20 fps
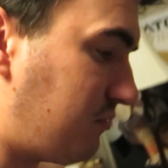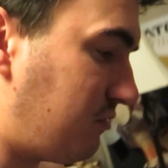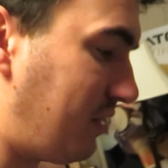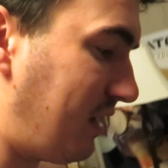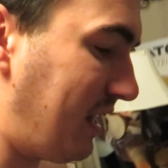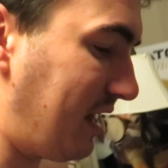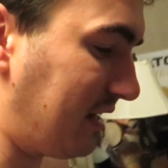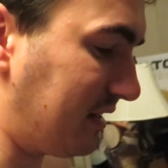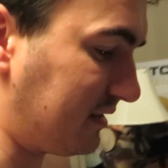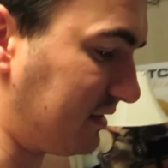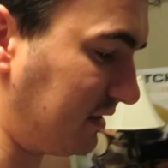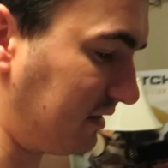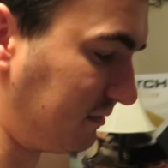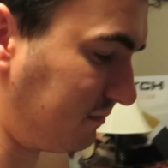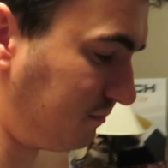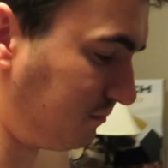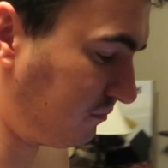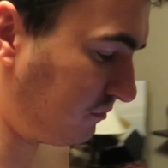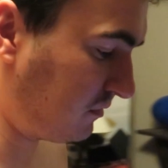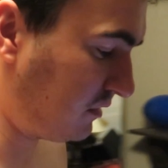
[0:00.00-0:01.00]
just
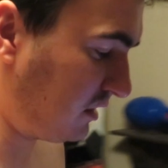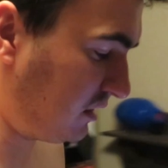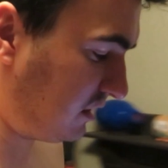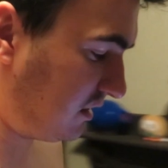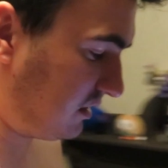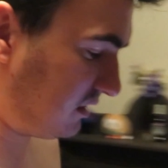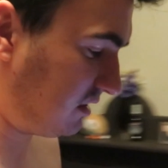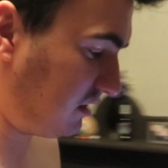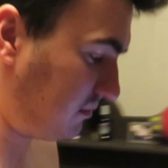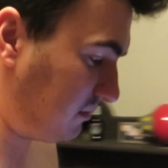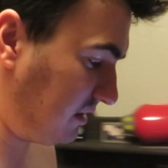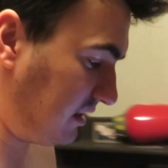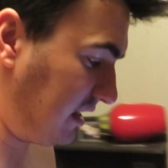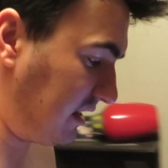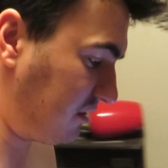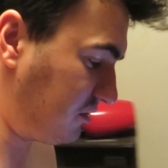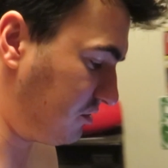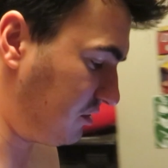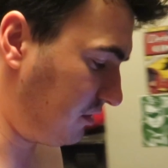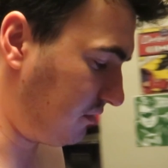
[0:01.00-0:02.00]
relaxing until my
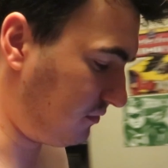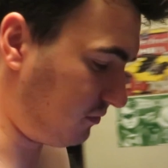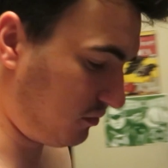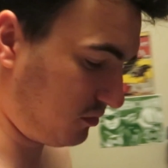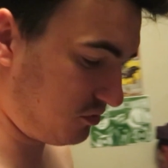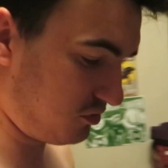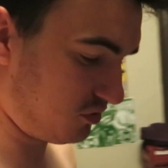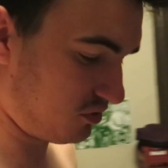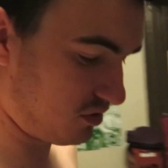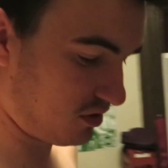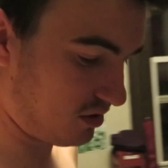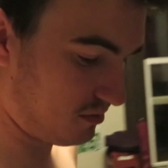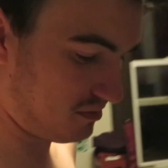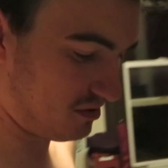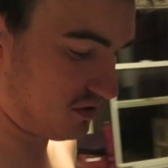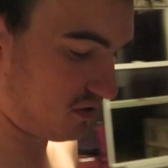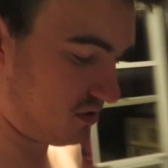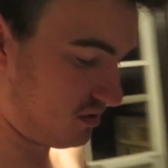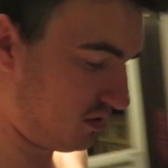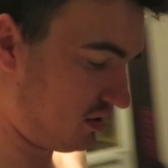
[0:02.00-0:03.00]
next shift, which is gonna
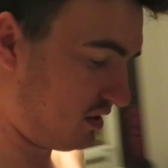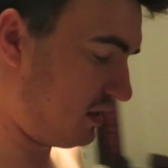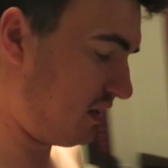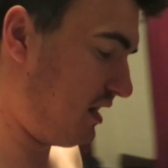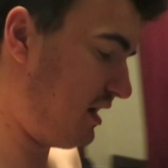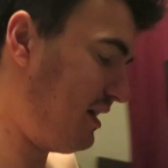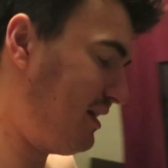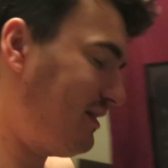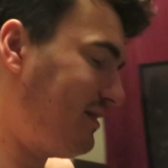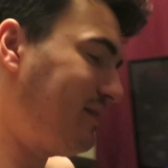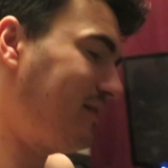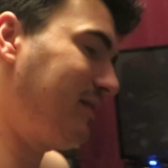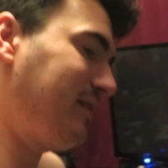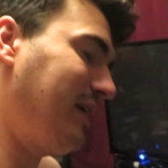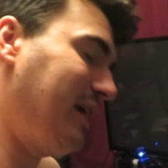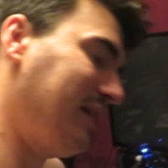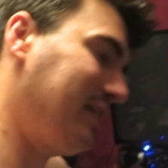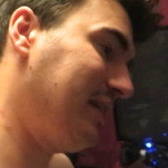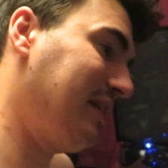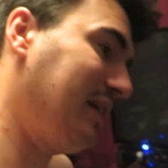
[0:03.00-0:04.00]
be at
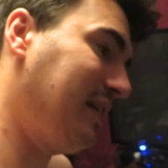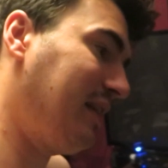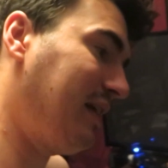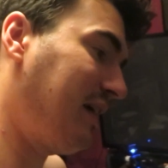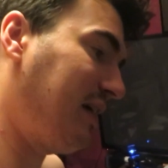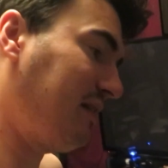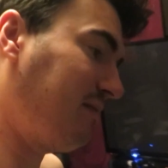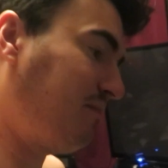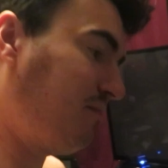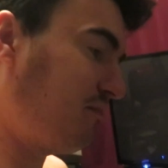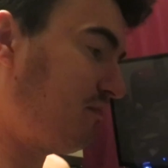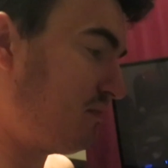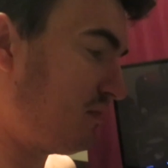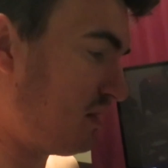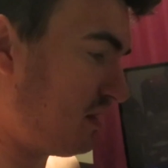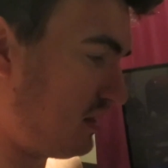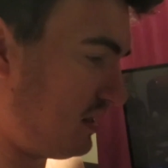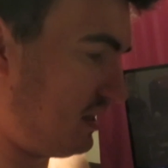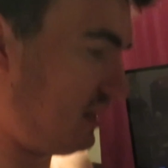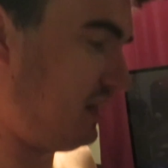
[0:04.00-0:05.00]
Saturday then,
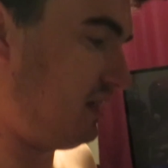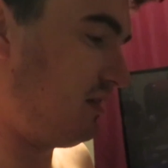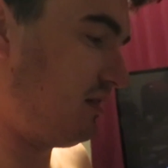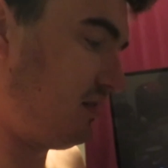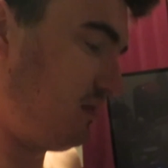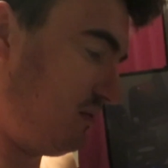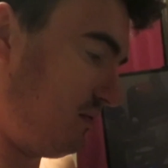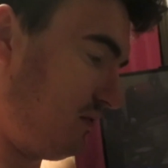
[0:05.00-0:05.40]
8 till